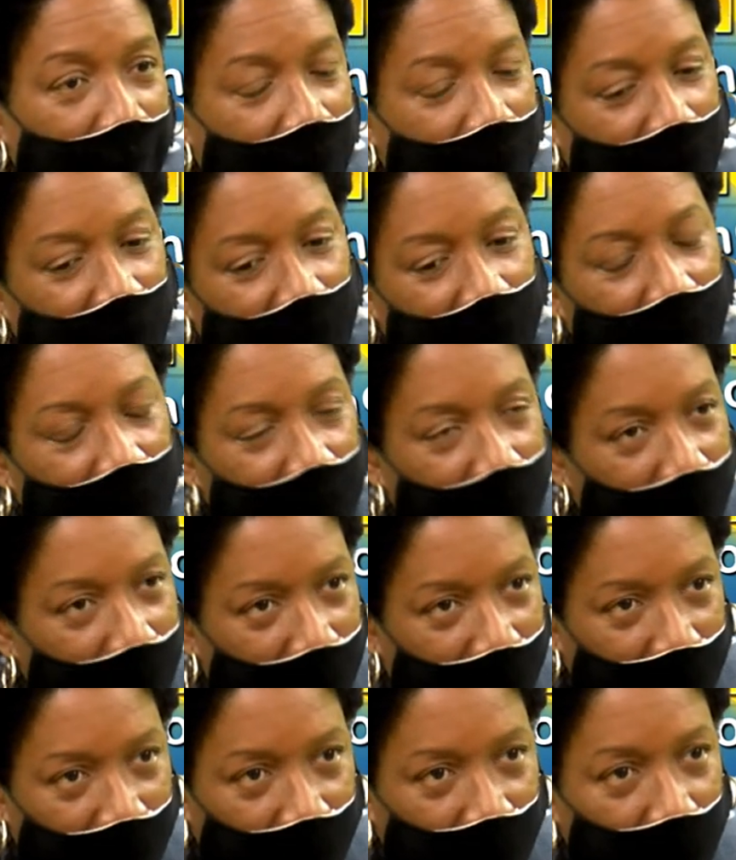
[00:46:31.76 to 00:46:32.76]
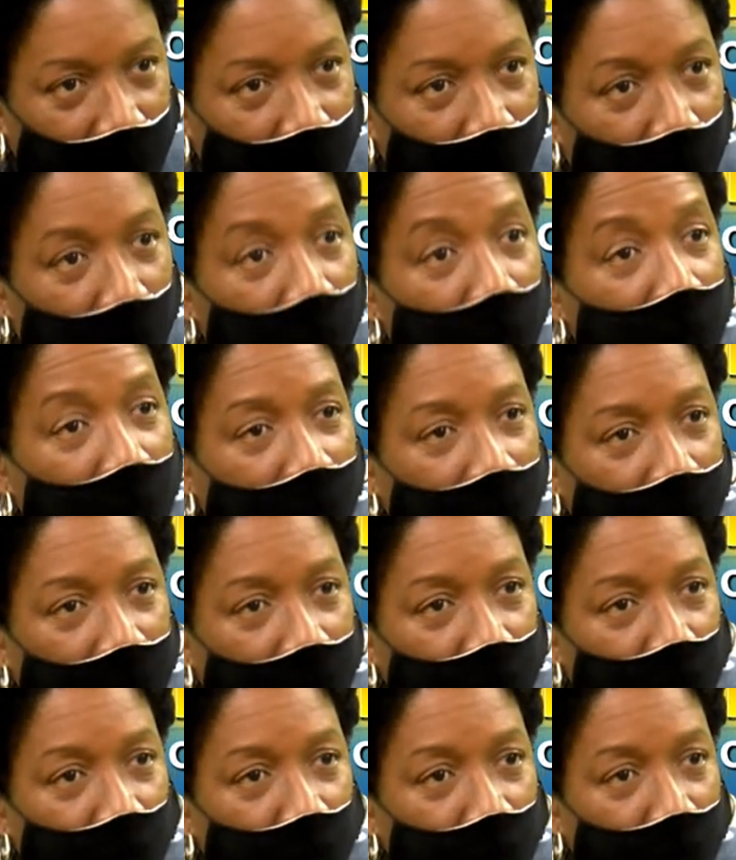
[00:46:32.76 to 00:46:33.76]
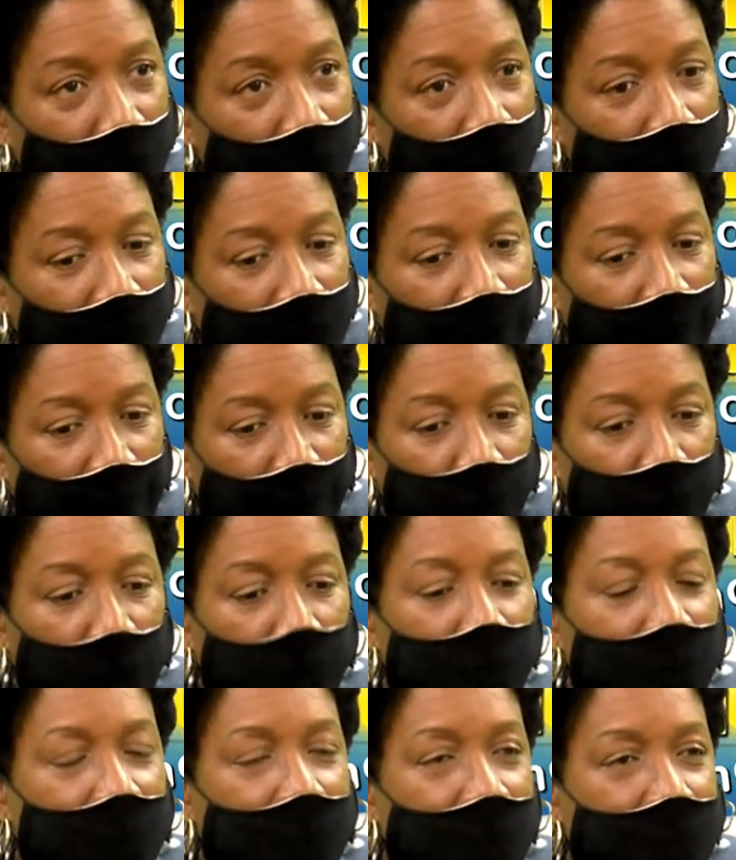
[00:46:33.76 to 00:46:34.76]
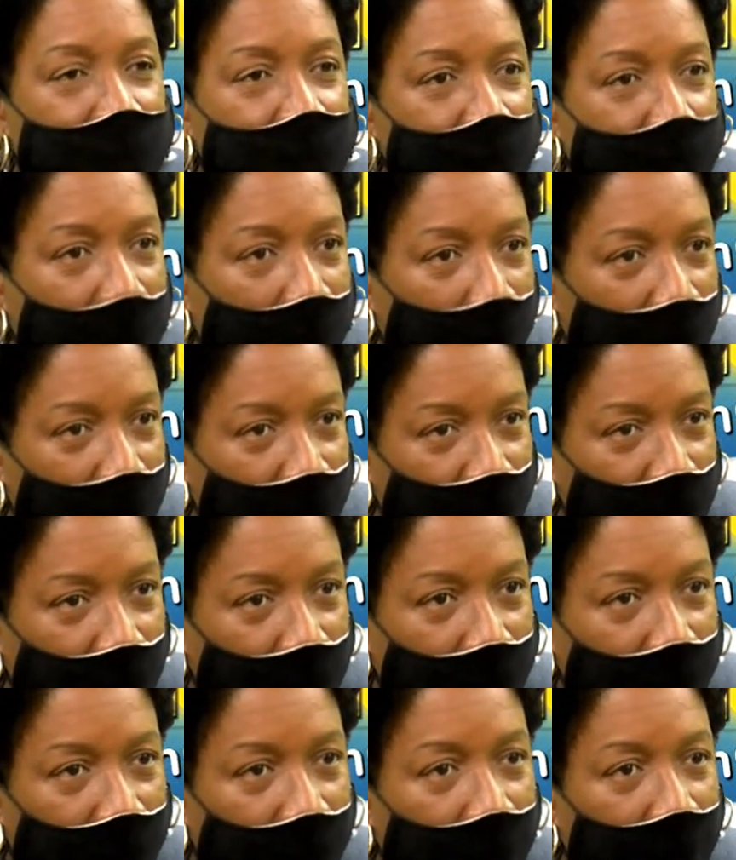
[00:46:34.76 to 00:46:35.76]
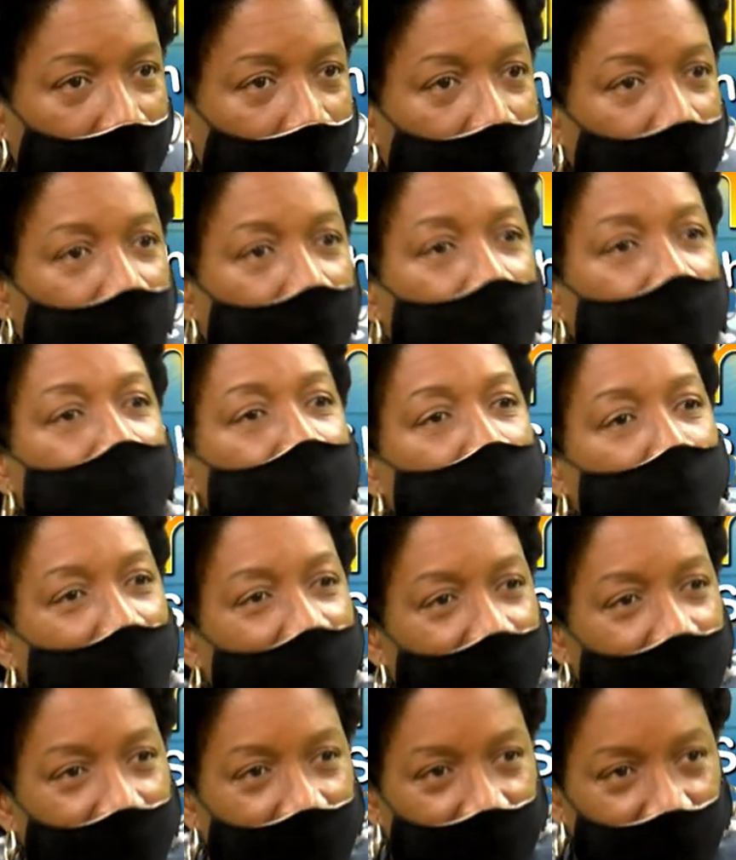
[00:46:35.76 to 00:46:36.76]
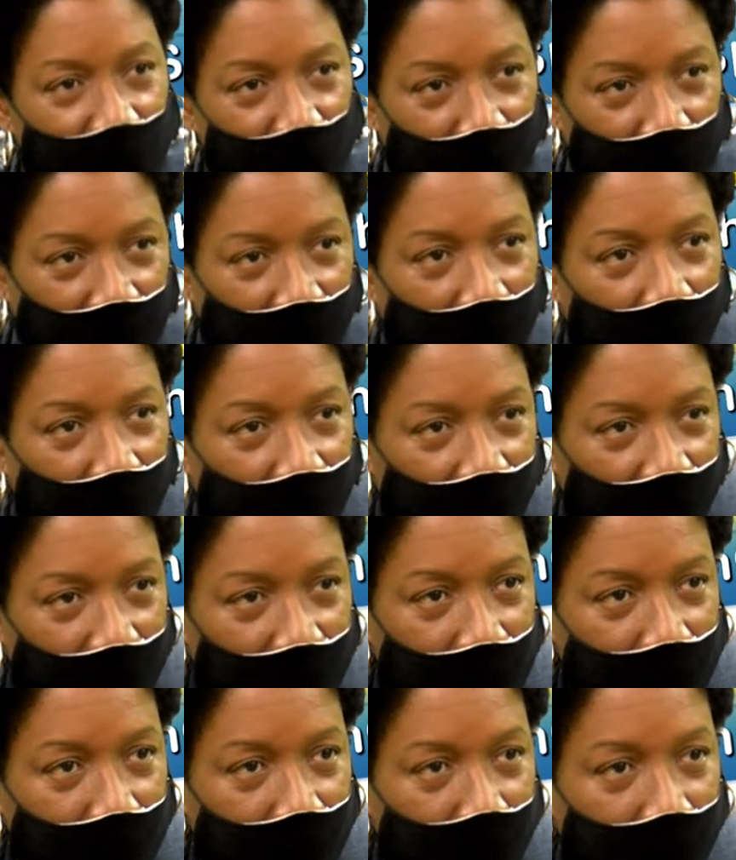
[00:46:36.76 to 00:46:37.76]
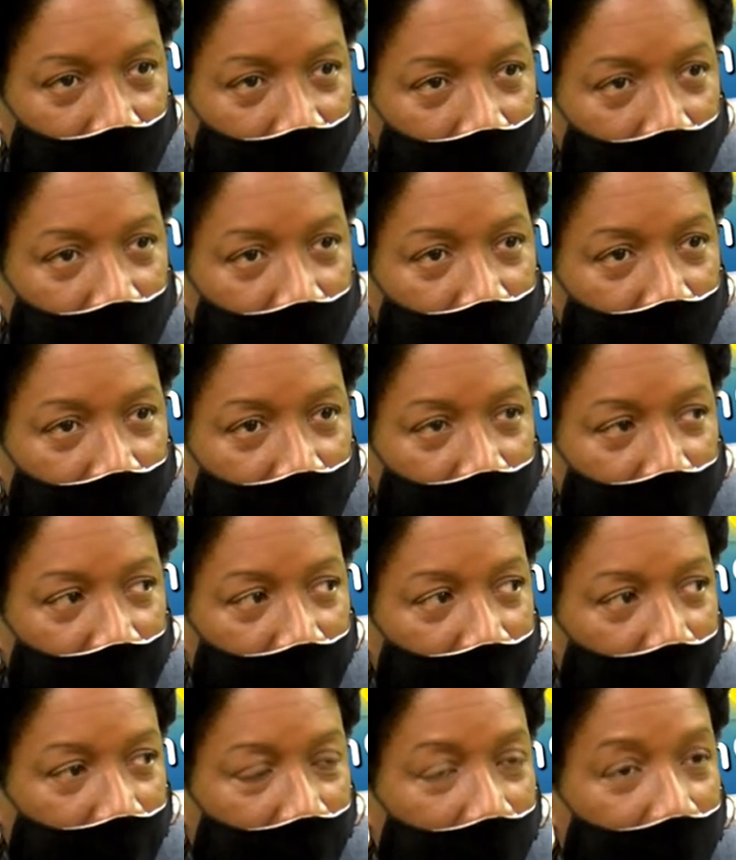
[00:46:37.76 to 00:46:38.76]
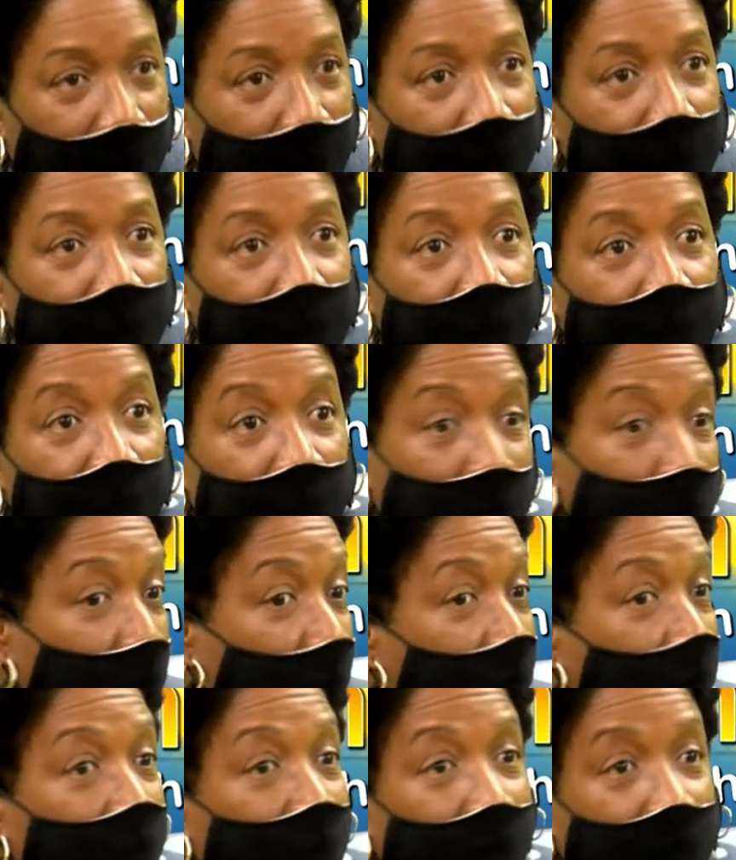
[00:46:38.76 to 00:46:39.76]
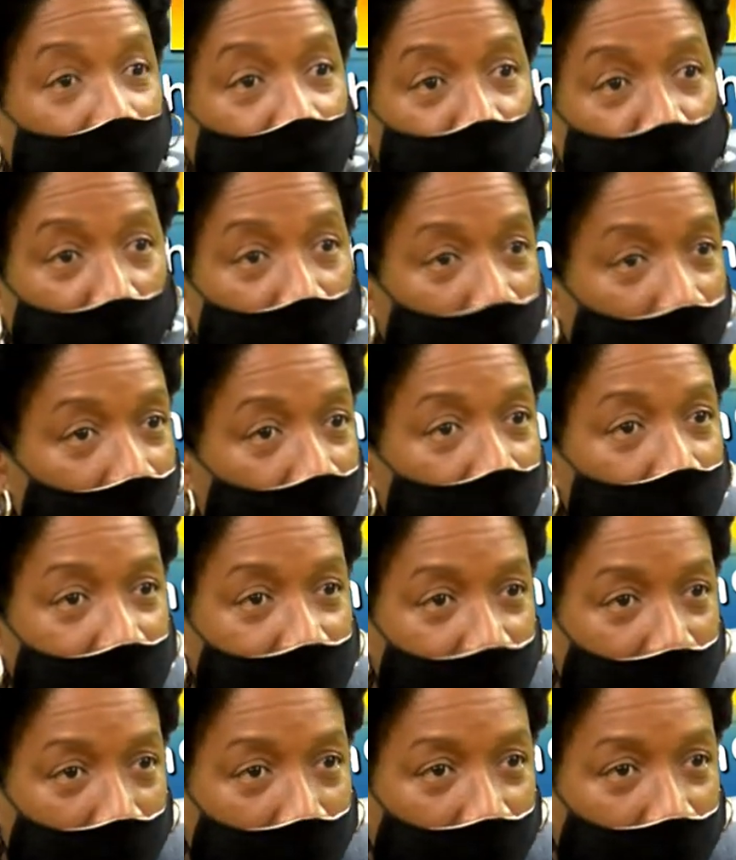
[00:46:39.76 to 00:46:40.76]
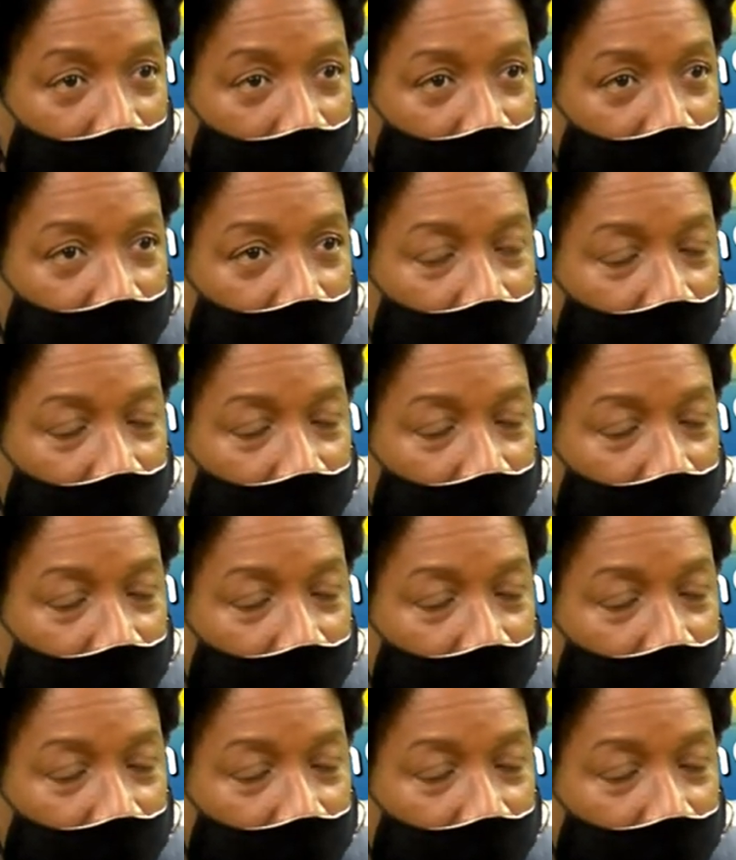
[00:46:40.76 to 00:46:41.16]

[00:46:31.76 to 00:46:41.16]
And that act really and truly would be establishing the independence of the office. Mm-hmm. And they were extremely receptive.